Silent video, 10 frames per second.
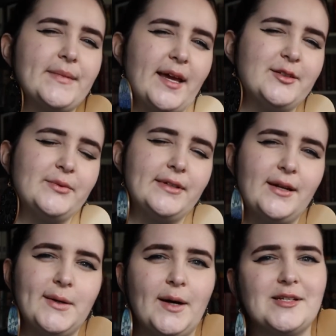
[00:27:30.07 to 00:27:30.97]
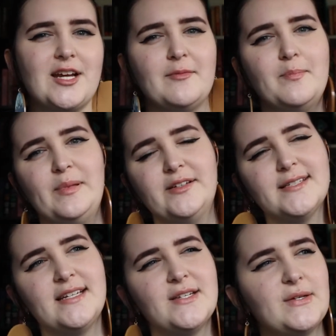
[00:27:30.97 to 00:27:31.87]
I didn't really know how much I
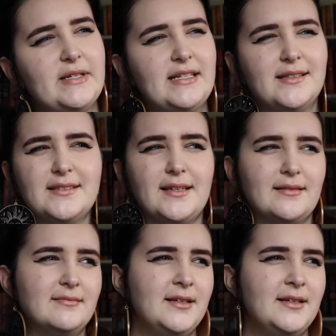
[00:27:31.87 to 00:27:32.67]
built into it, because like